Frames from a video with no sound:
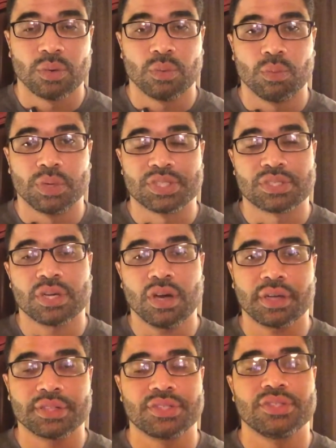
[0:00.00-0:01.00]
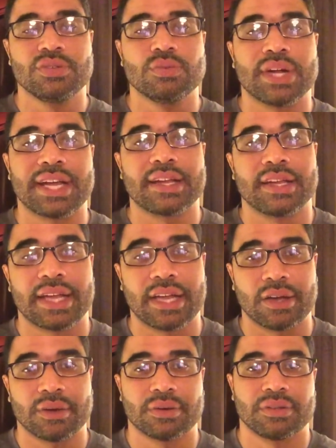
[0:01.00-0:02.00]
What's talking to you right
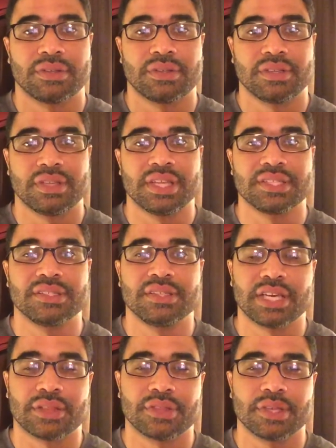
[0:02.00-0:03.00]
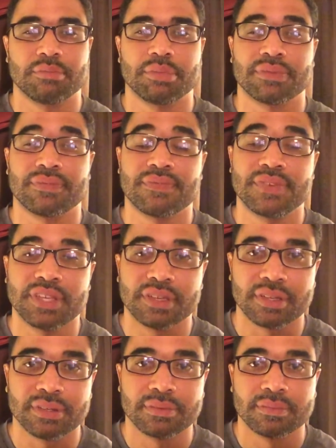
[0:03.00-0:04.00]
now is nothing but
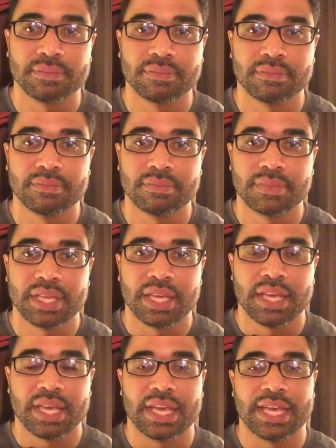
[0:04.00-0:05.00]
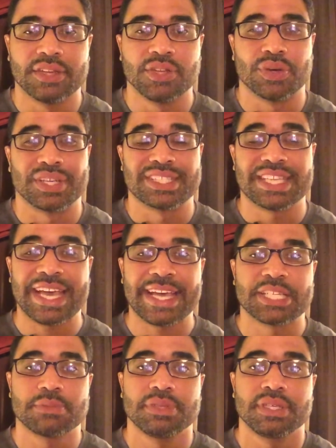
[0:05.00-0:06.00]
fear and your
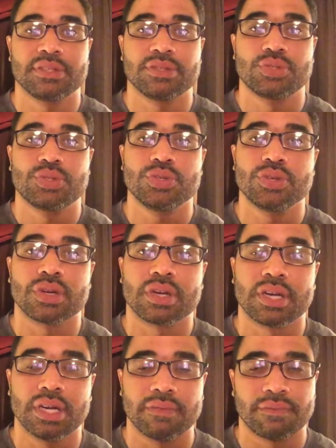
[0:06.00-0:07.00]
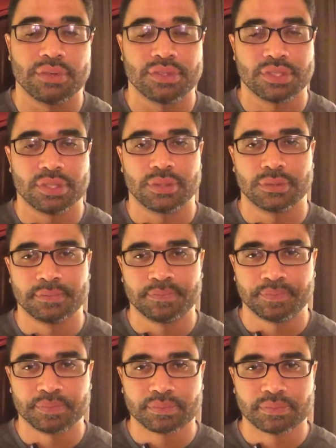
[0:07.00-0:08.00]
attachment to your comfort zone.
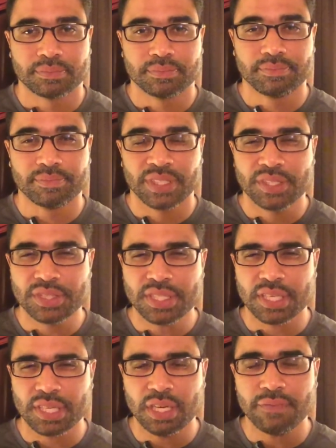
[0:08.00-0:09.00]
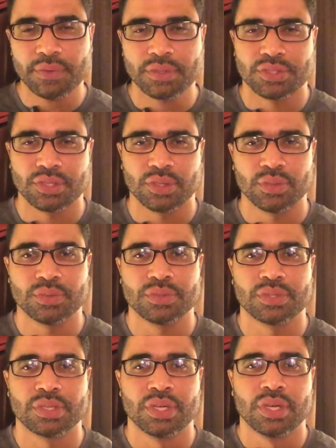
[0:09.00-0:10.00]
You see, comfort
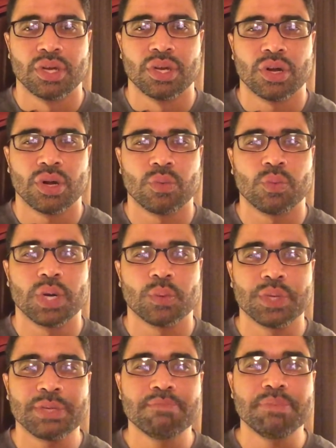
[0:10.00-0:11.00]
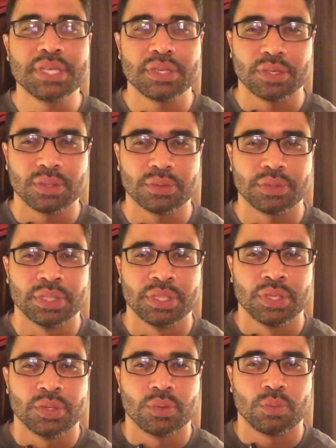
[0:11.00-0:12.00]
zones are what we build
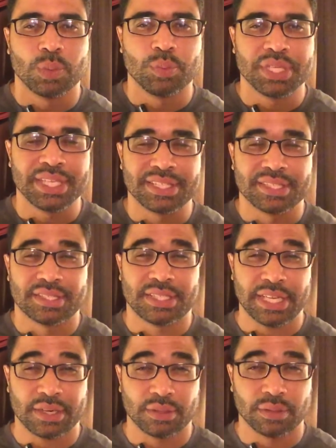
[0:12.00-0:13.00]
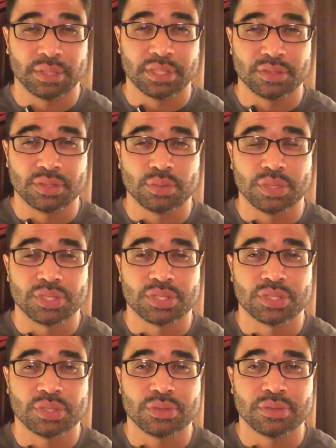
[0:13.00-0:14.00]
when we get settled into a
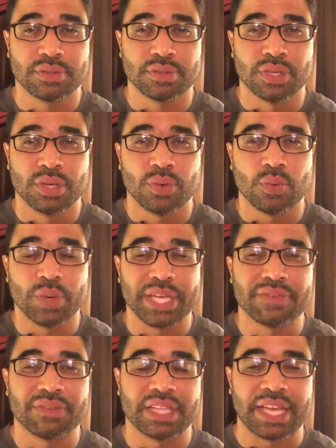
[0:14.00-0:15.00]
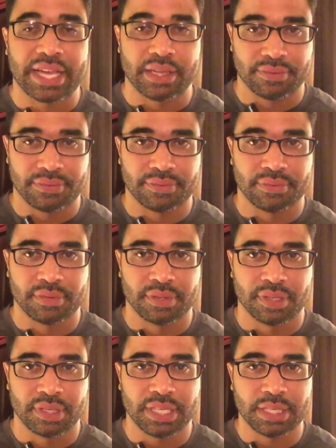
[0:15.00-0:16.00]
certain way of life,
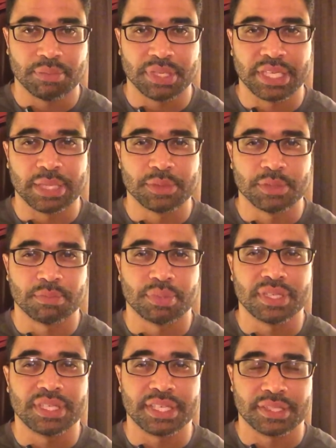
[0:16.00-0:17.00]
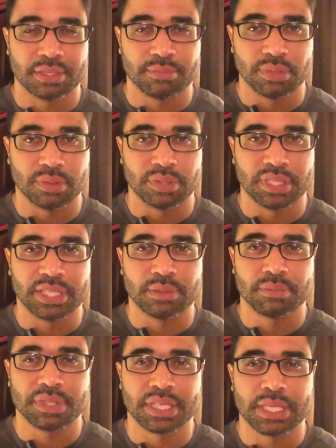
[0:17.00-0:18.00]
and it becomes predictable and
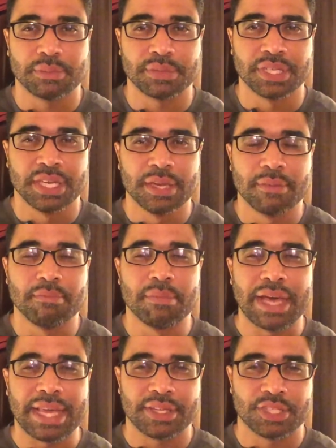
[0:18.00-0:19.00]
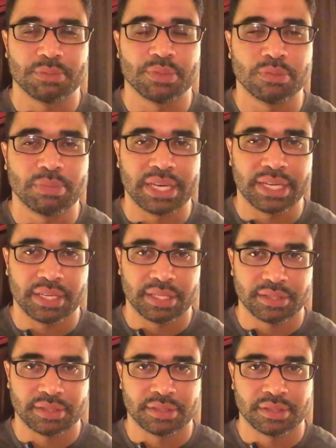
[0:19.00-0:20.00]
it becomes manageable by
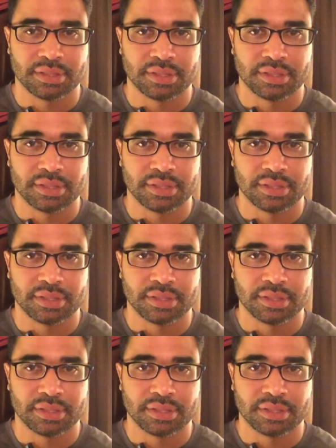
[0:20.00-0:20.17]
us.